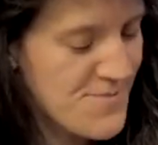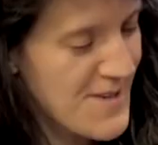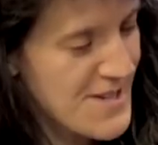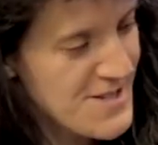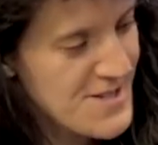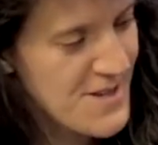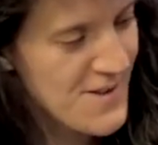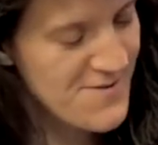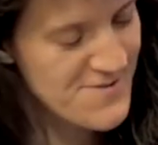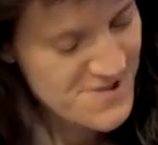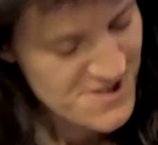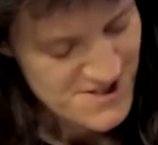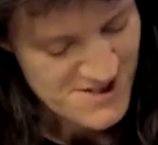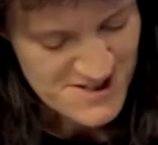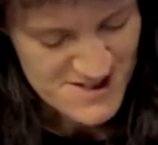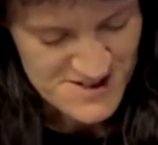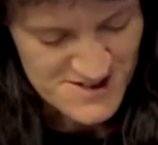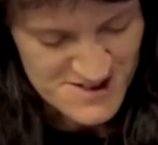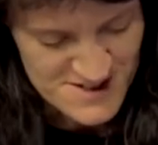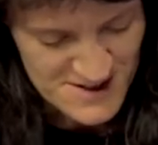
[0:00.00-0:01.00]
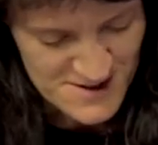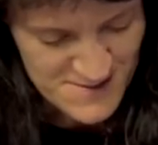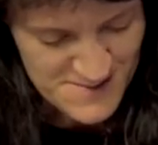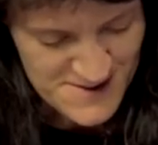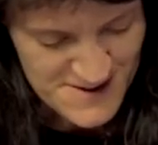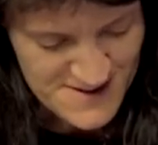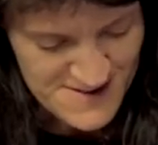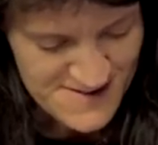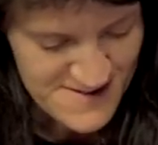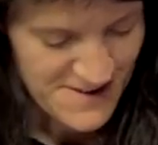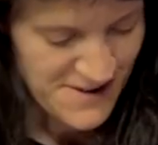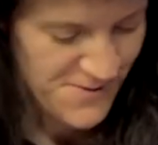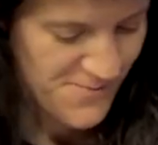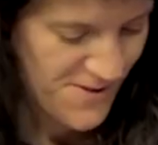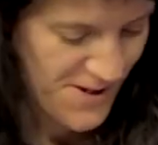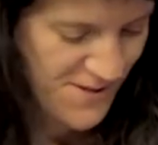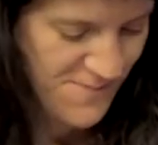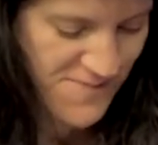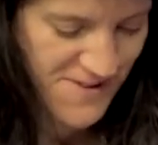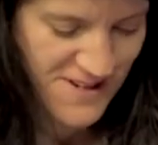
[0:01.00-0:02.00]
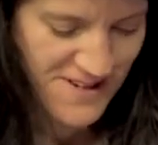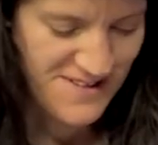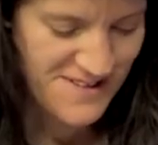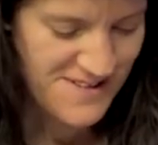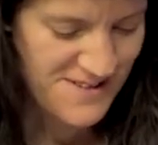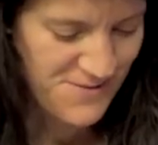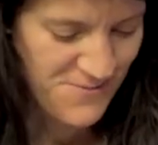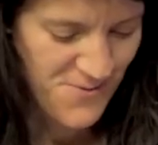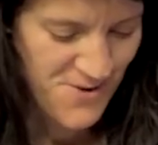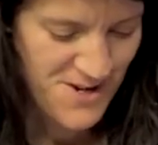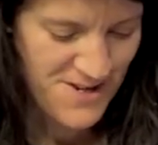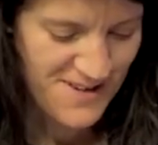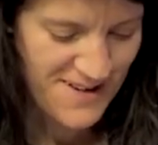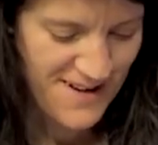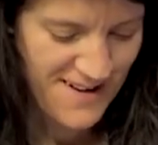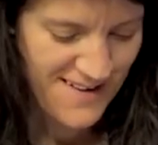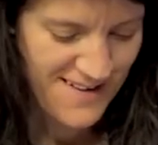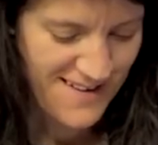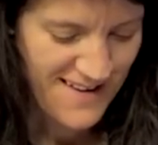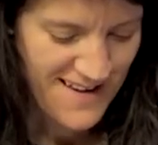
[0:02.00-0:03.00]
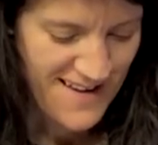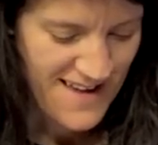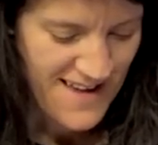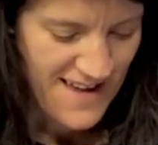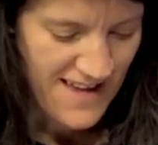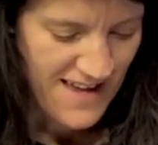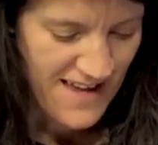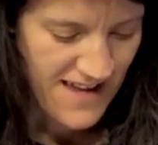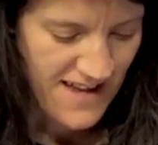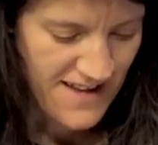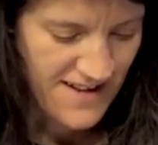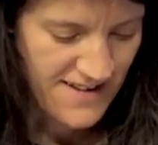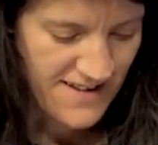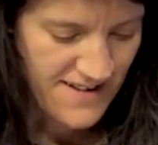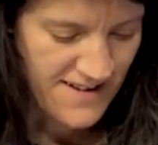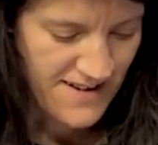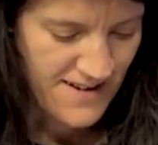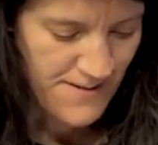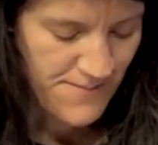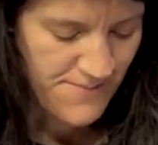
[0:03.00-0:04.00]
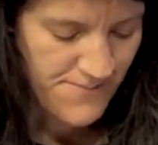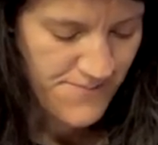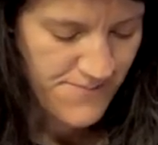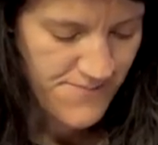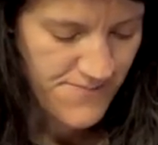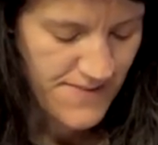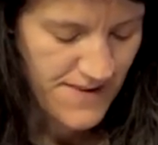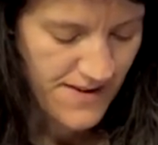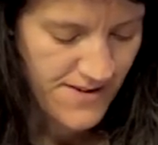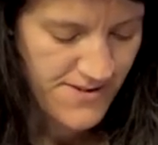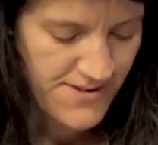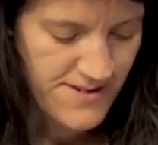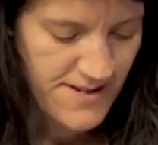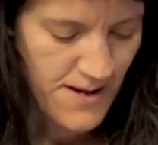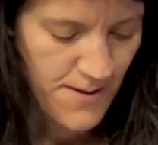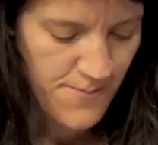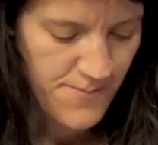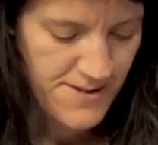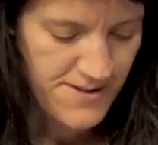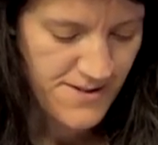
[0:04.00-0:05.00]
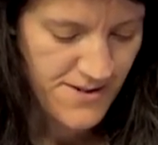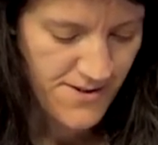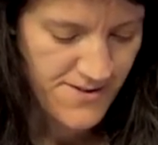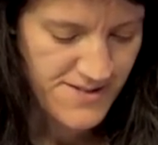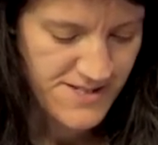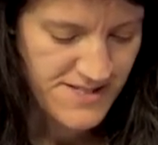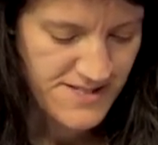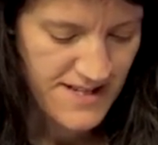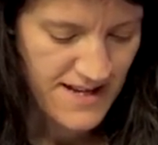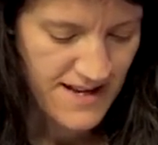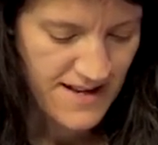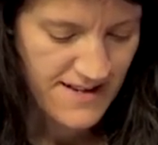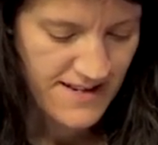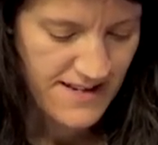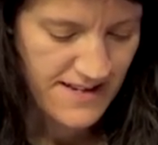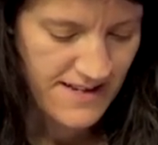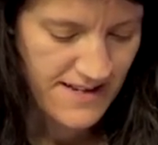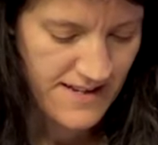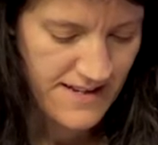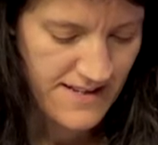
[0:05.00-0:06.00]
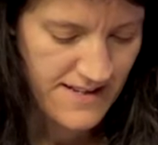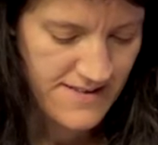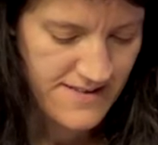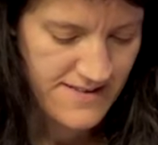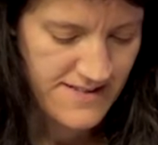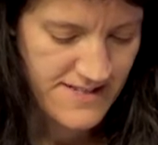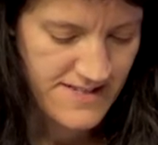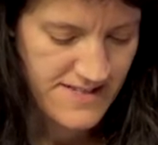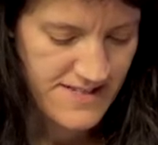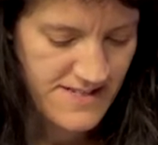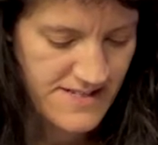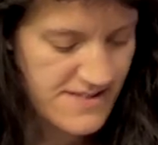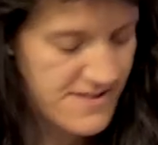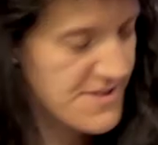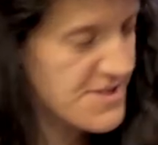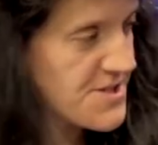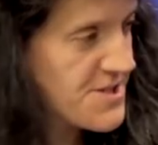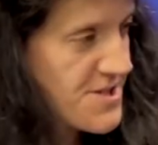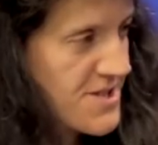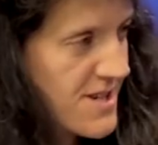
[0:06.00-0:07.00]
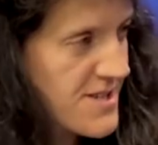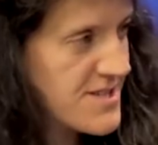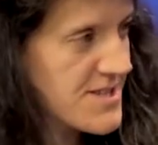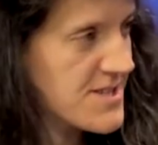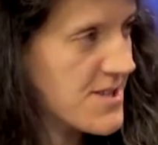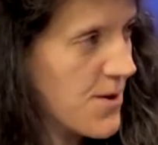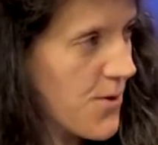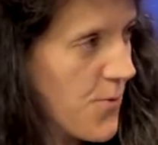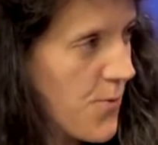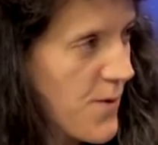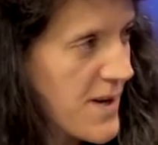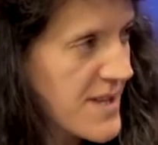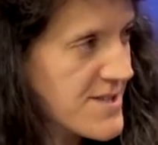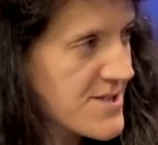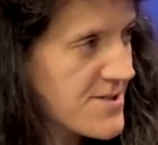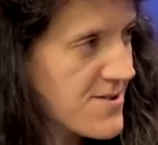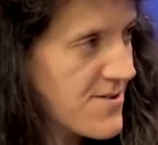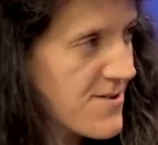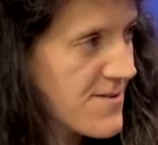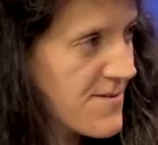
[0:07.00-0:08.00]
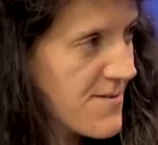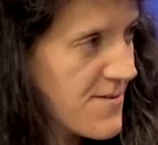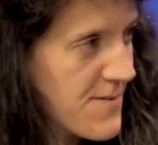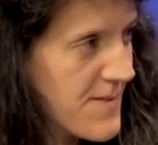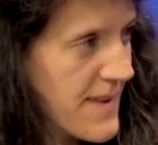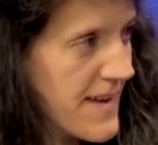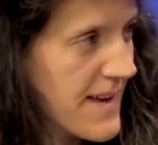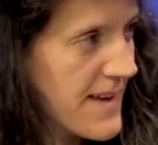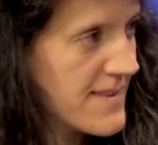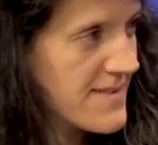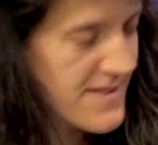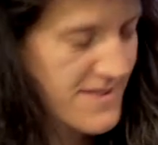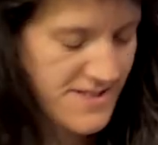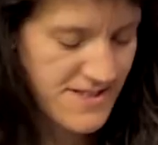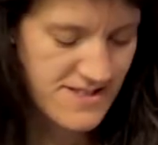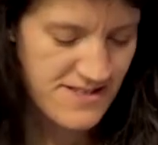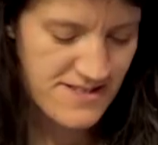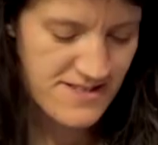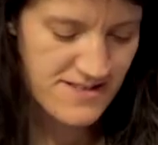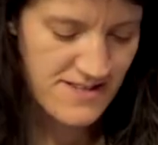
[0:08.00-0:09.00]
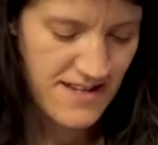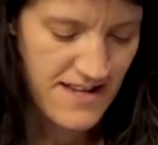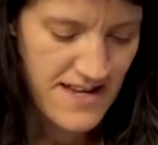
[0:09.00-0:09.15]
myself, just a little bit, like Wikipedia and whatnot. And um, I couldn't help but notice that this isn't just a Windsor thing. This is